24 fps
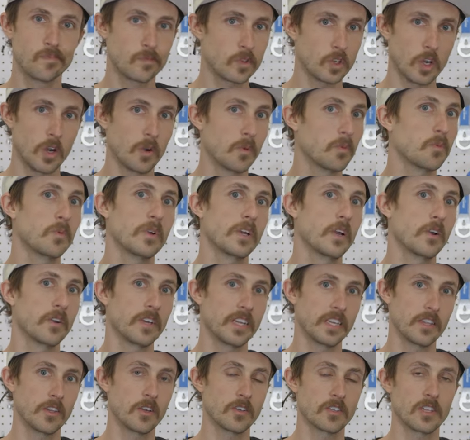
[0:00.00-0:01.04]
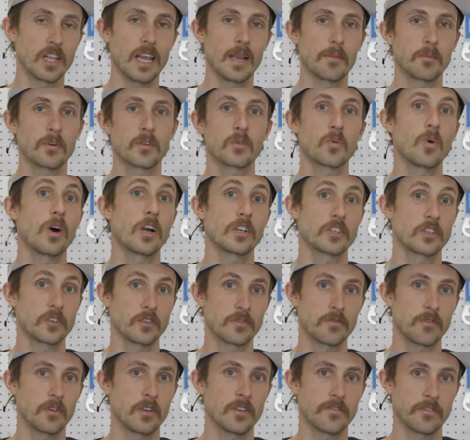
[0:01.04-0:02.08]
So we don't need those labyrinth
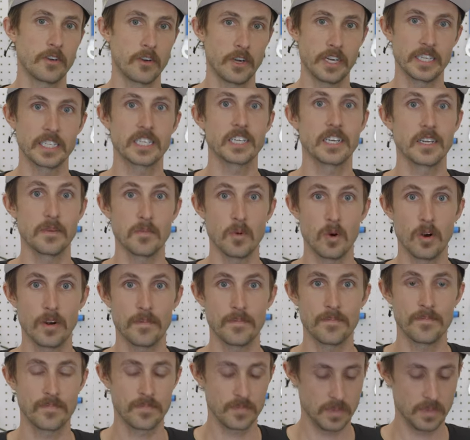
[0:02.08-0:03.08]
washers full of grease anymore.